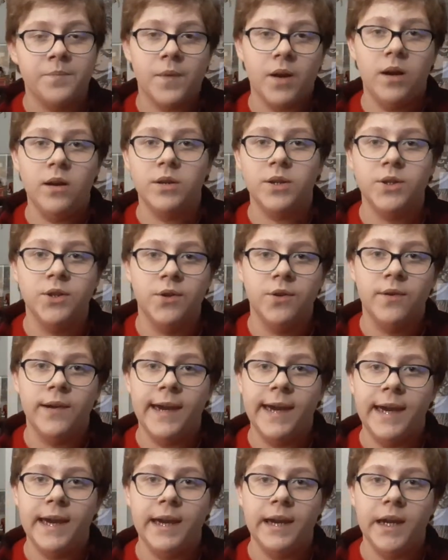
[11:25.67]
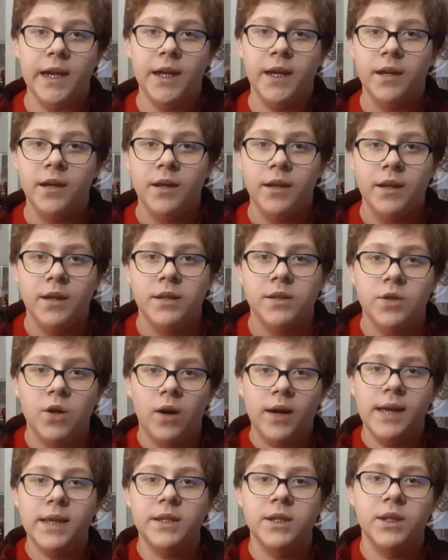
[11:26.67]
also a
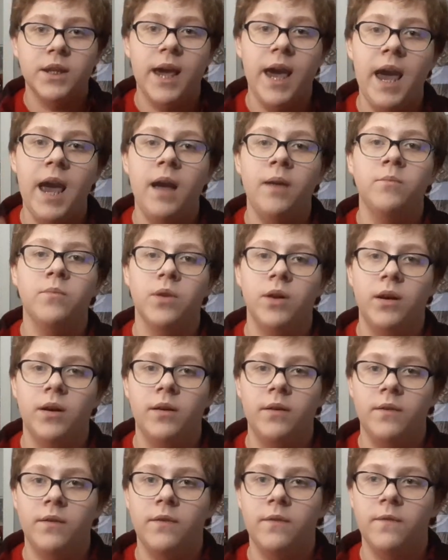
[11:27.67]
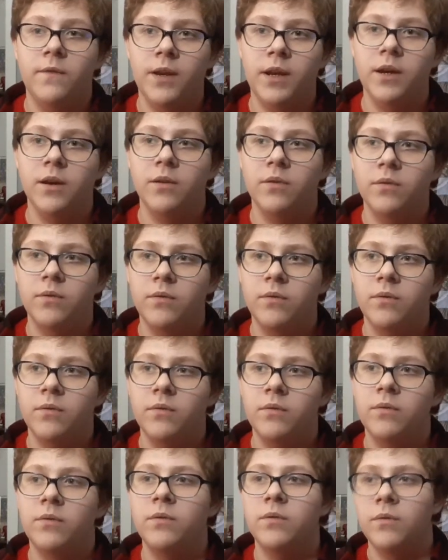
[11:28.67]
talking to the camera video
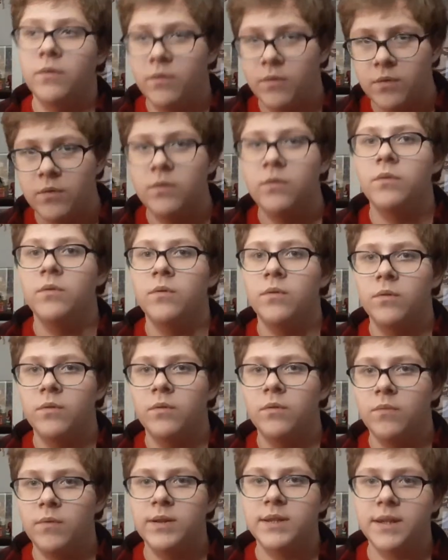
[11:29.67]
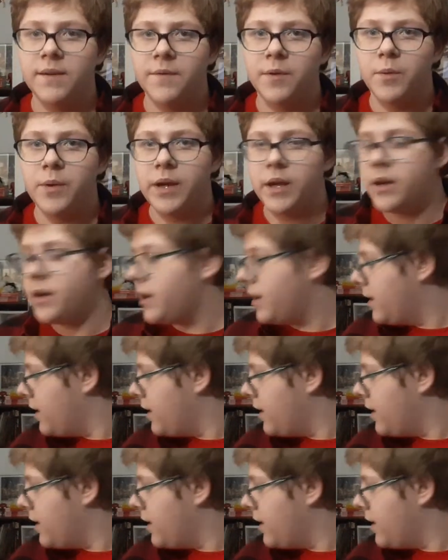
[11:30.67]
once every week.